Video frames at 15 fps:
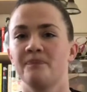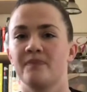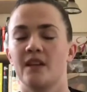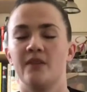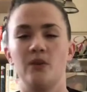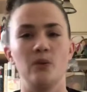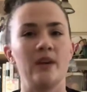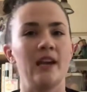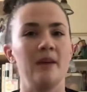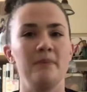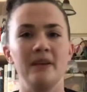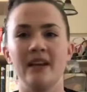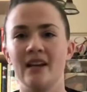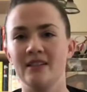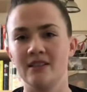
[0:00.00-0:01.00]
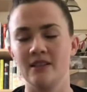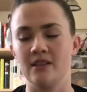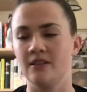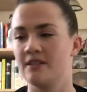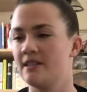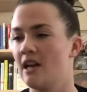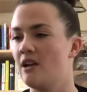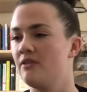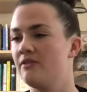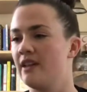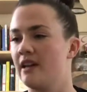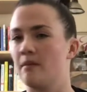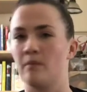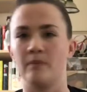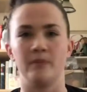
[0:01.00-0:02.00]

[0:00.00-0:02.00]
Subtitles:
If you can't be nice to yourself, then